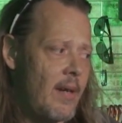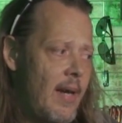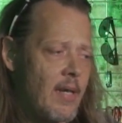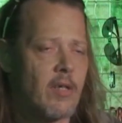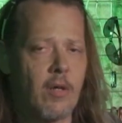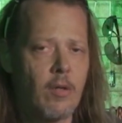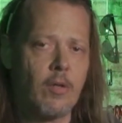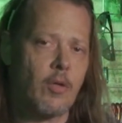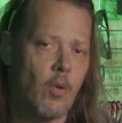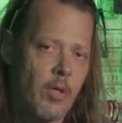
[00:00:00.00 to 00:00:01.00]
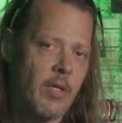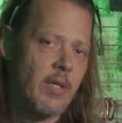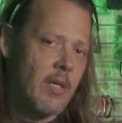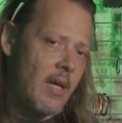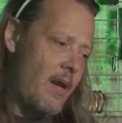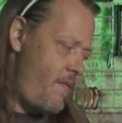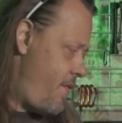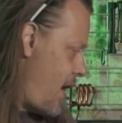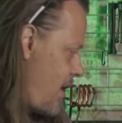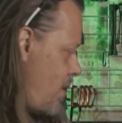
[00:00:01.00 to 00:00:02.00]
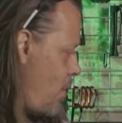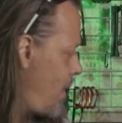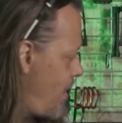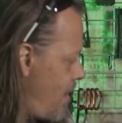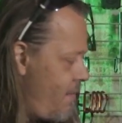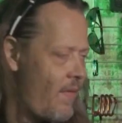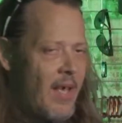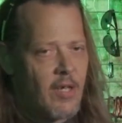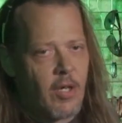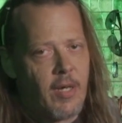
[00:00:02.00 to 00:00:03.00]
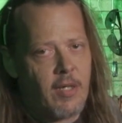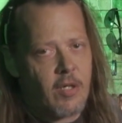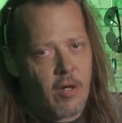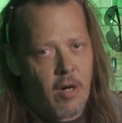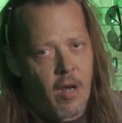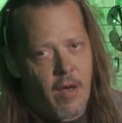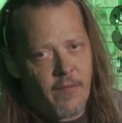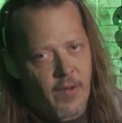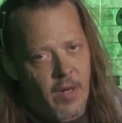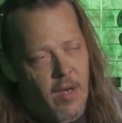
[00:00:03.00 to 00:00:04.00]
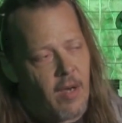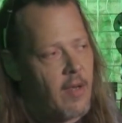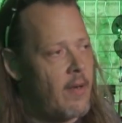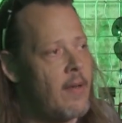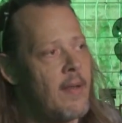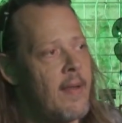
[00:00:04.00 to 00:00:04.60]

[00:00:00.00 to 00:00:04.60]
external sources can affect the way that the flashlights turn off and on.